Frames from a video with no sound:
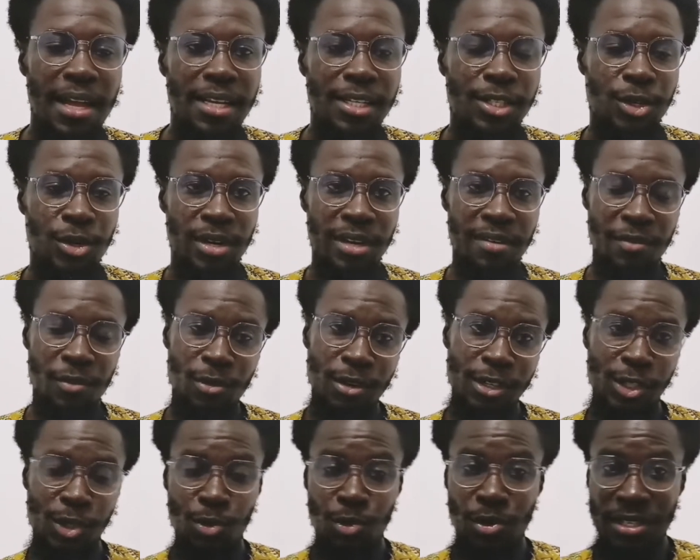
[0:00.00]
So, if you
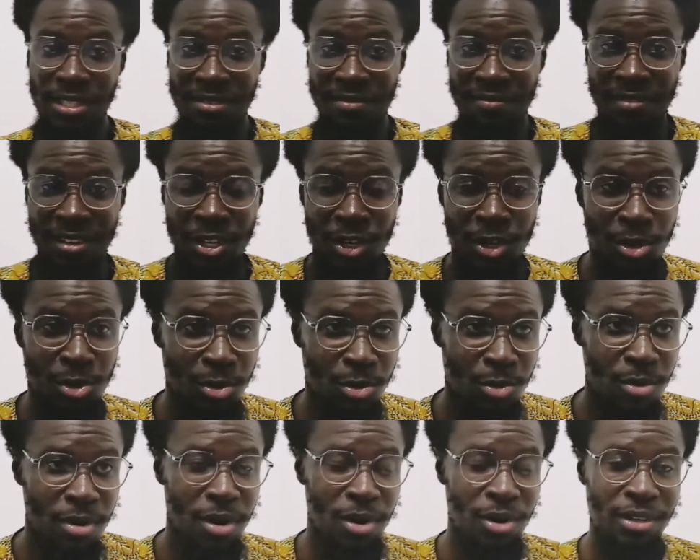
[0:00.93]
want to watch video
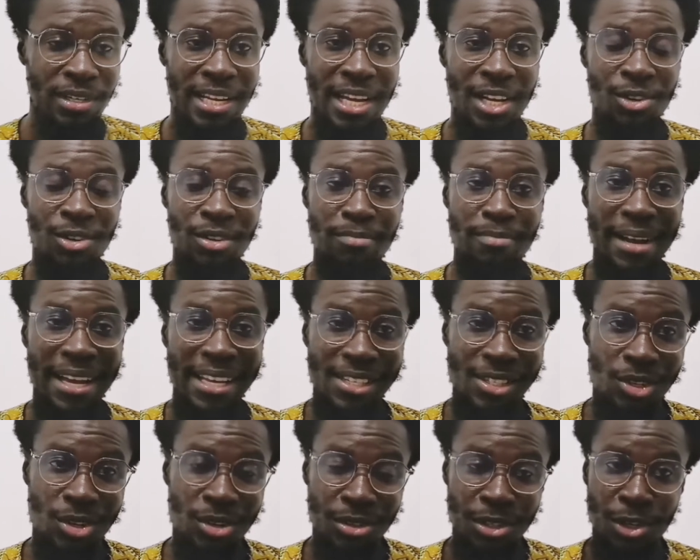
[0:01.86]
or download my
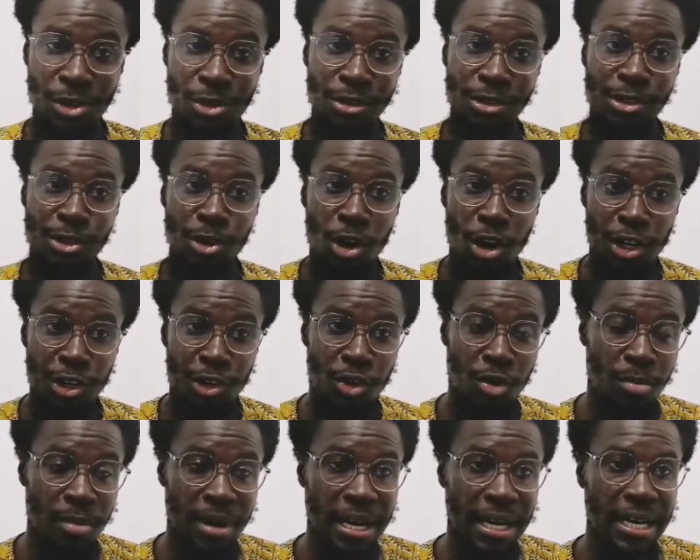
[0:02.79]
song, you go to
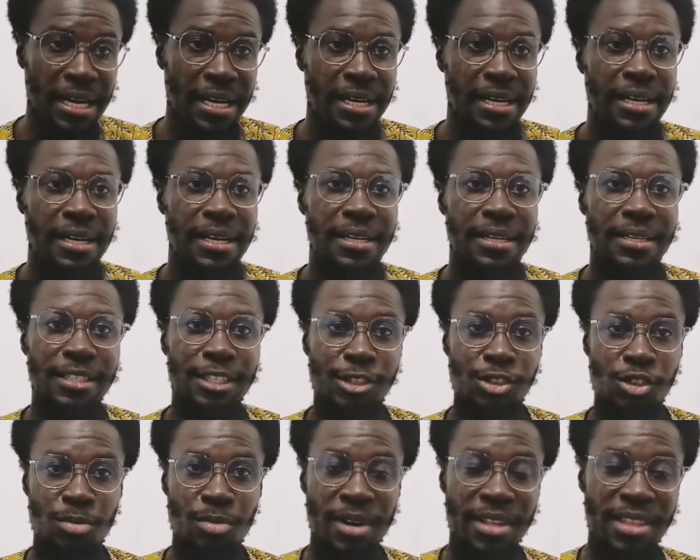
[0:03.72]
Audio Mac,
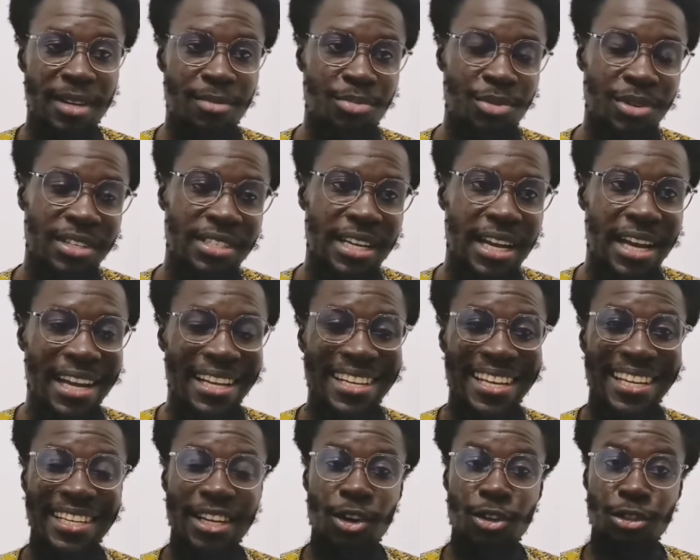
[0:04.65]
Jesuba the Preacher, and
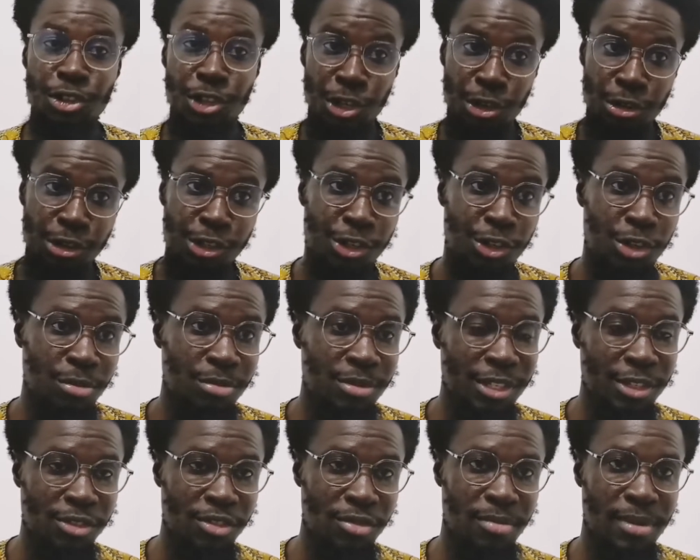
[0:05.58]
then on YouTube,
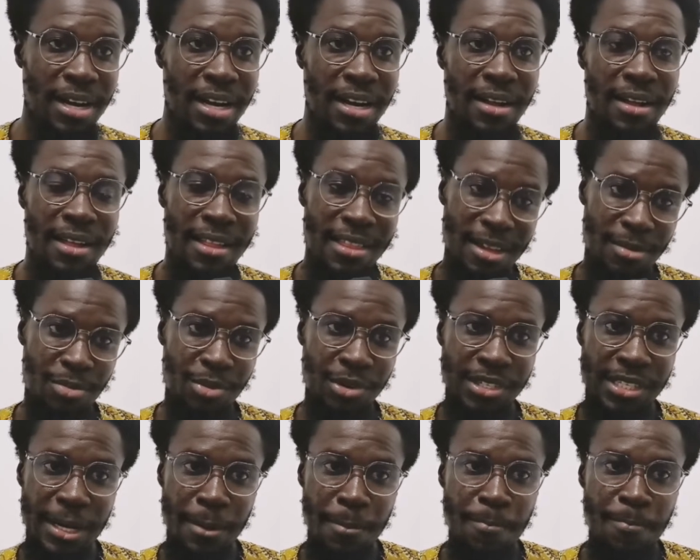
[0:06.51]
Jesuba the
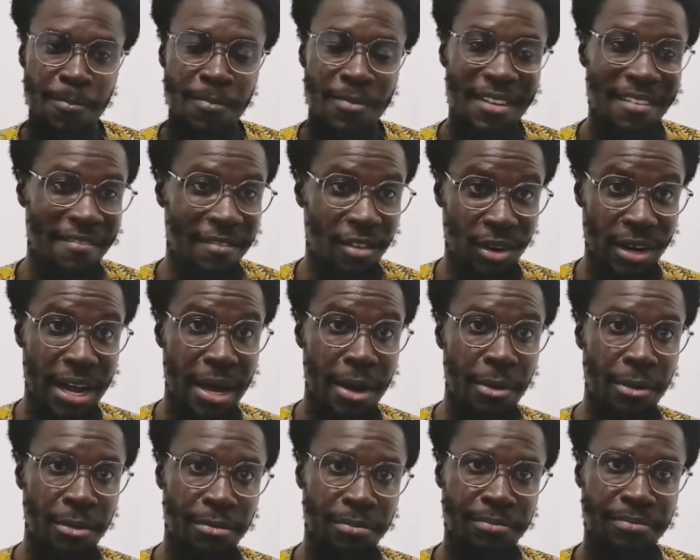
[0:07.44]
Preacher. For
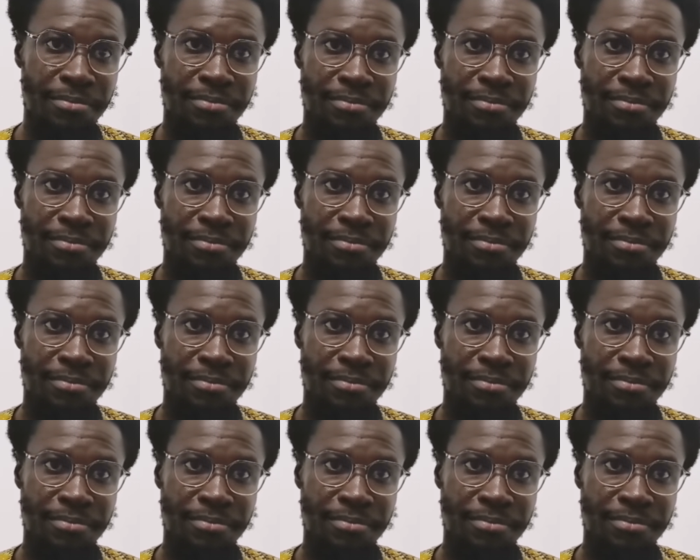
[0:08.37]
now.